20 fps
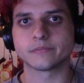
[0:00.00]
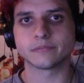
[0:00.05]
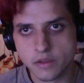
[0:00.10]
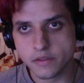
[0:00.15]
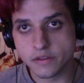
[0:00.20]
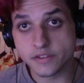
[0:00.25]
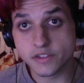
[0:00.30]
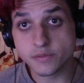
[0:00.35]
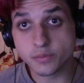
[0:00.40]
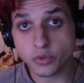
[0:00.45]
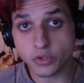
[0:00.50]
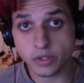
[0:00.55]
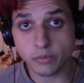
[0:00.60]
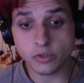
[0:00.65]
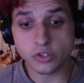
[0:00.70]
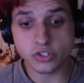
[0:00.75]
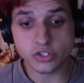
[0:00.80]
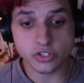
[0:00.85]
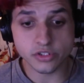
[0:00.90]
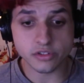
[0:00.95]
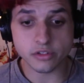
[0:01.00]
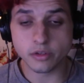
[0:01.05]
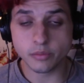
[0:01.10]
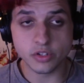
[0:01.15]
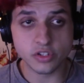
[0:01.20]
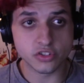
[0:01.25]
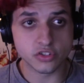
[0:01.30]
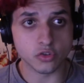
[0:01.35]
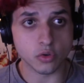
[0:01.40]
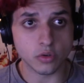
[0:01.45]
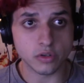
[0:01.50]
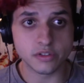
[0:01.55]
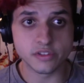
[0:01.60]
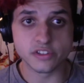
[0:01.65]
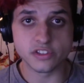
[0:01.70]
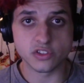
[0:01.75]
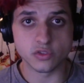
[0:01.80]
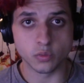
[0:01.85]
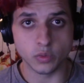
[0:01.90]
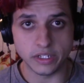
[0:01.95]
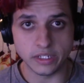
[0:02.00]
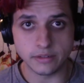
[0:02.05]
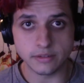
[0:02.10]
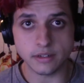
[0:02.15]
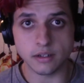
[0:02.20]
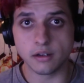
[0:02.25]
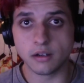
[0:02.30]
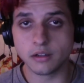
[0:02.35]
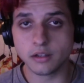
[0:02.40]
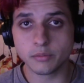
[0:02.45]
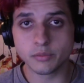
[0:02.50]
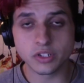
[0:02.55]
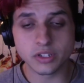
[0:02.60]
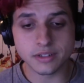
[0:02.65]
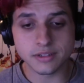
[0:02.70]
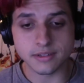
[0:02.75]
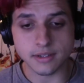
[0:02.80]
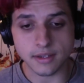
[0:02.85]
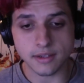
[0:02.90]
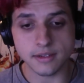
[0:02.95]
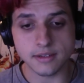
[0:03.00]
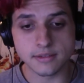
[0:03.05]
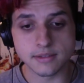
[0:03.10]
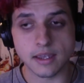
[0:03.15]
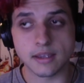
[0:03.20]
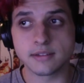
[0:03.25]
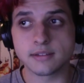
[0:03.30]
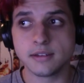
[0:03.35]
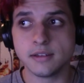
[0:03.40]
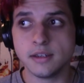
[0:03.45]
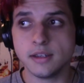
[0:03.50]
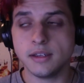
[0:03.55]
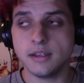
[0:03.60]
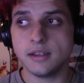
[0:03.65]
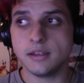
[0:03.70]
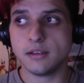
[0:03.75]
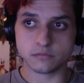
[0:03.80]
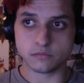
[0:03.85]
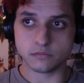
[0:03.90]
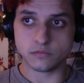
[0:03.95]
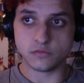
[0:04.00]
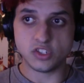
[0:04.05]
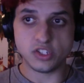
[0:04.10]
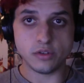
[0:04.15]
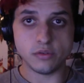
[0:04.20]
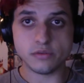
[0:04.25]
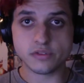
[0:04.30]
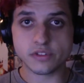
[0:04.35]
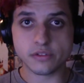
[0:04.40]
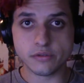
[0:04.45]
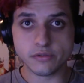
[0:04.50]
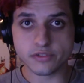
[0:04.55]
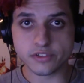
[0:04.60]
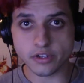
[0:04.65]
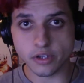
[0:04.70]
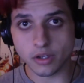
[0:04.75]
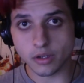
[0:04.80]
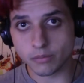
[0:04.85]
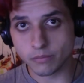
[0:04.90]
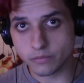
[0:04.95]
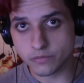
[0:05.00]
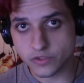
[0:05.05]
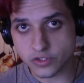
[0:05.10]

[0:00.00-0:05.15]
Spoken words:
This is pretty much just going to be short and sweet. All I'm going to say is that due to some